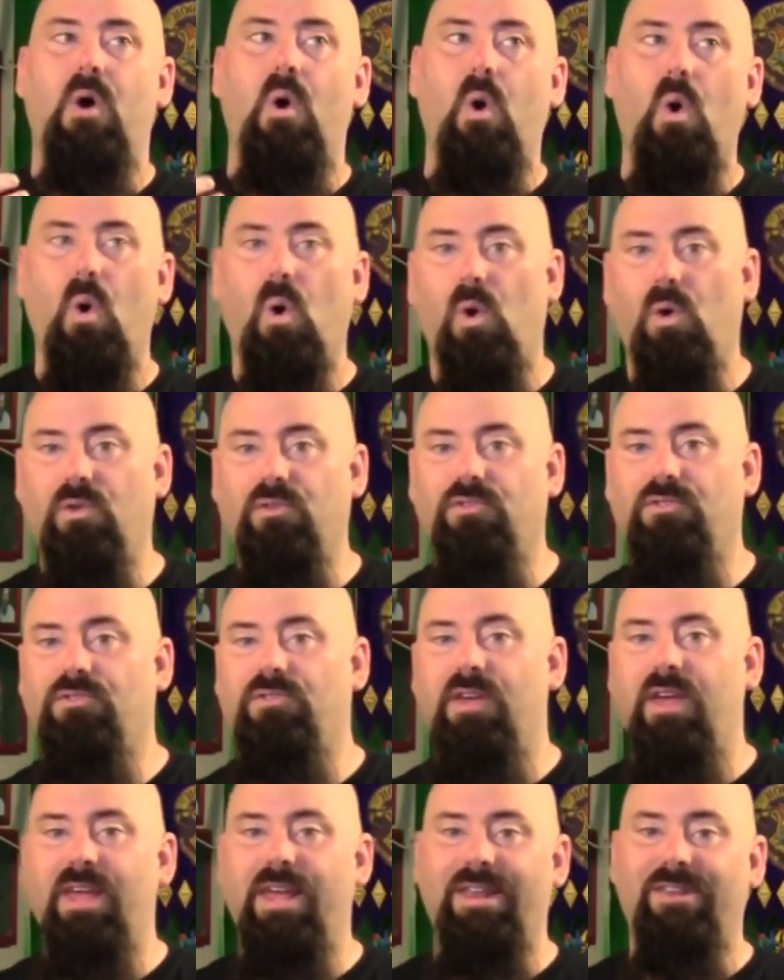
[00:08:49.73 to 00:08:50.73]

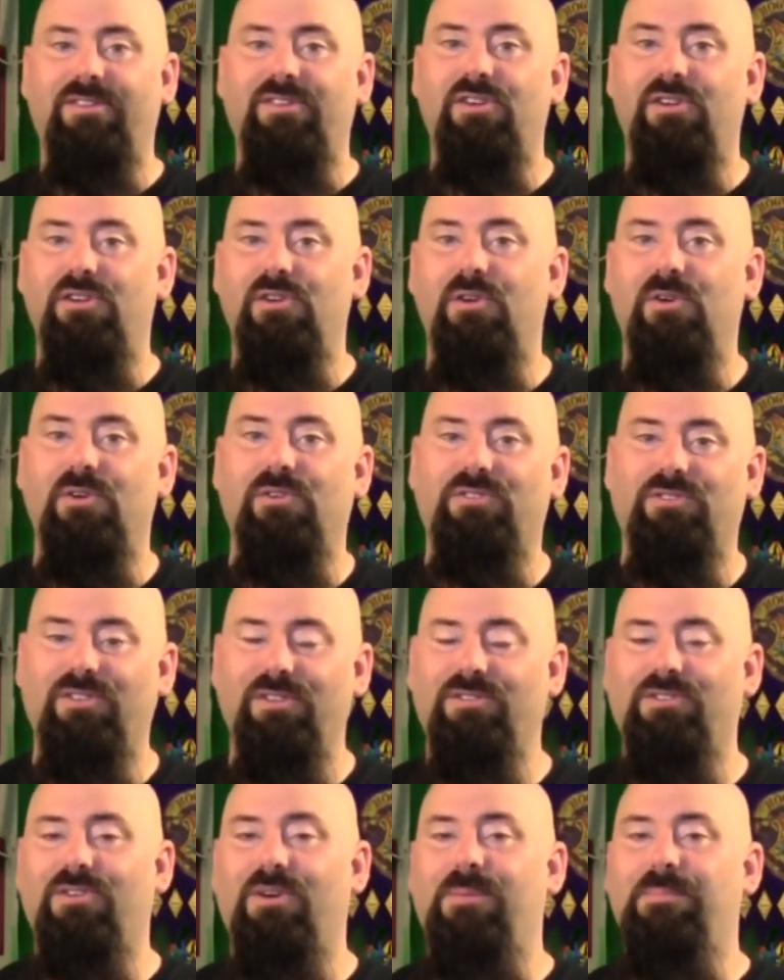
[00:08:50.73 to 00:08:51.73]
holes into your
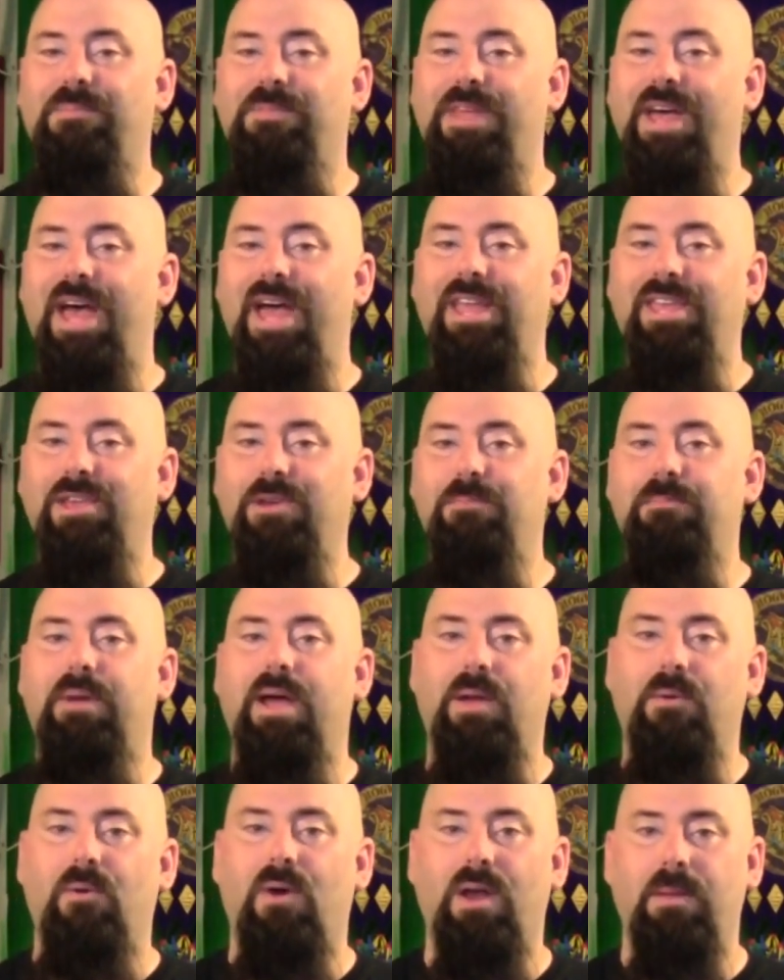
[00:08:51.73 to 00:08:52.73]
system that you
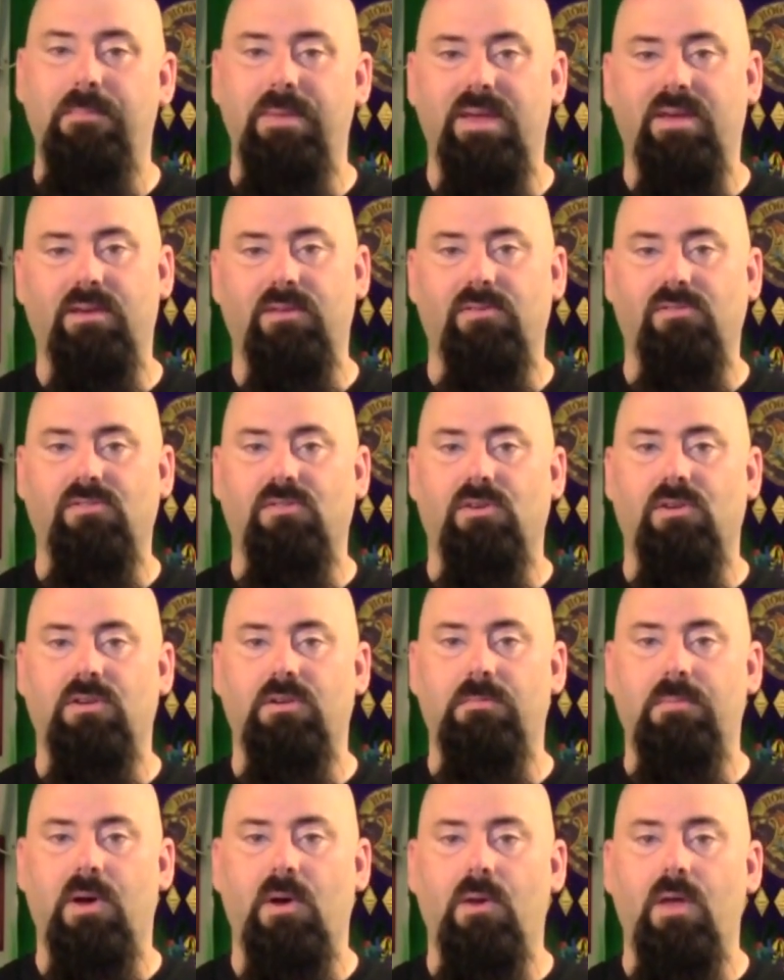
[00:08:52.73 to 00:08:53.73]
might want to be
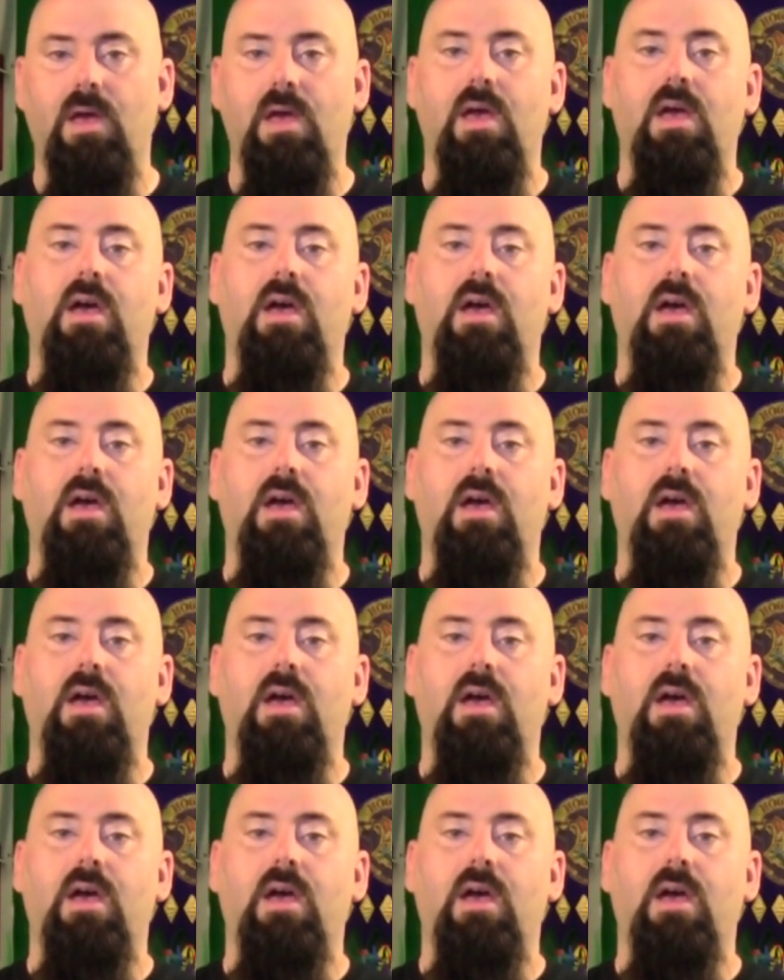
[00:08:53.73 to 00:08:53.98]
concerned about.